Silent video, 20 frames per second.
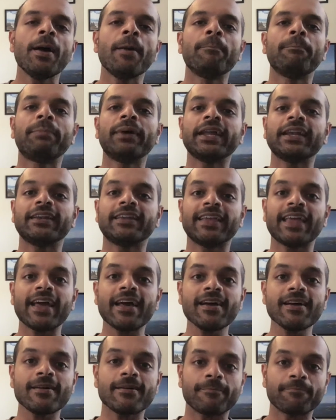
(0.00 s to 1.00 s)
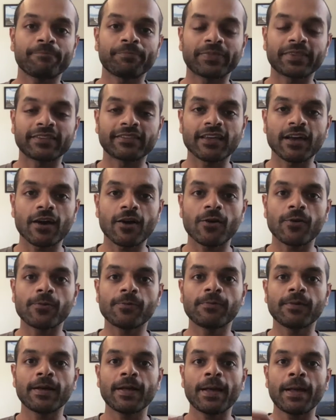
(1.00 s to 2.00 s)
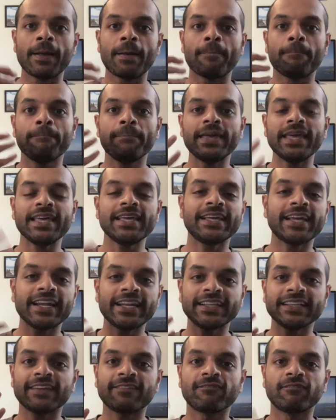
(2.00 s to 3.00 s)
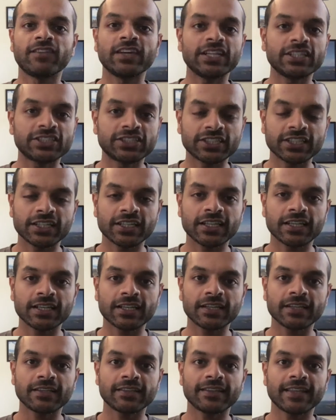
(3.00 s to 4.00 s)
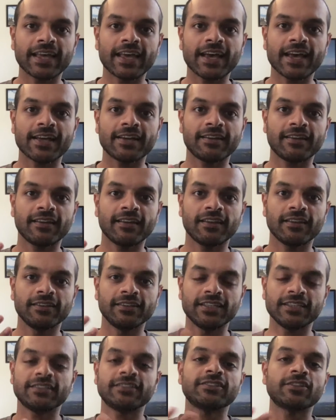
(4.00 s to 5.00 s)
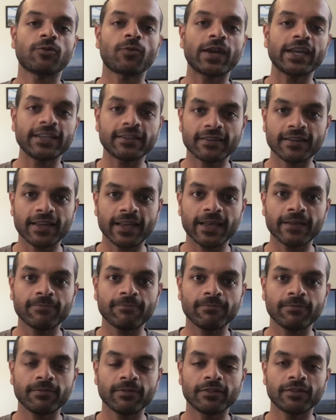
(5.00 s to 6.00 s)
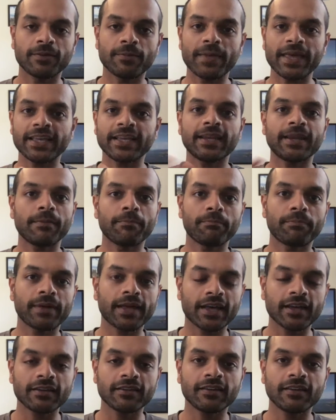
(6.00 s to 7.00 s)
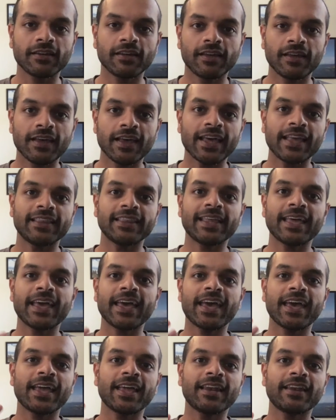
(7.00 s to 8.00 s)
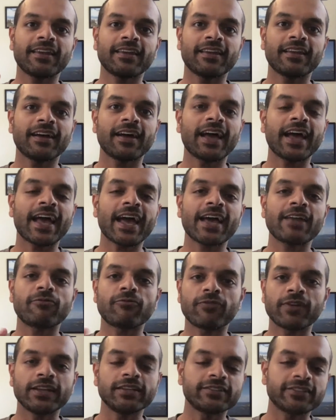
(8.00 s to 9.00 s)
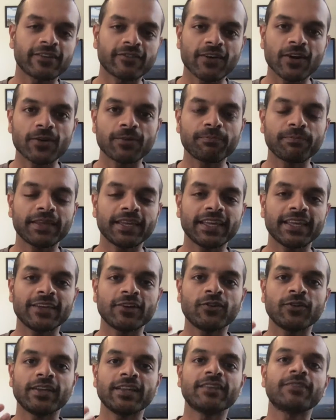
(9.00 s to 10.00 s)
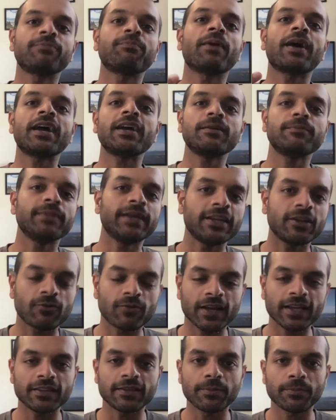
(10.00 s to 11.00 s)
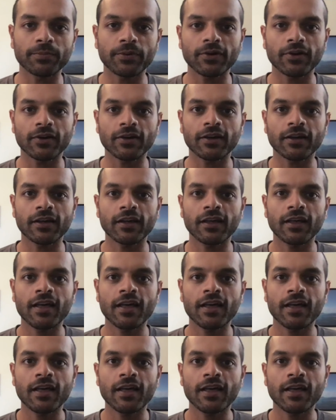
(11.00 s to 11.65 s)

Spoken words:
But yeah, so me getting that vision that this is the right time to make an impact. And then I had friends around me who inspired me to write the book.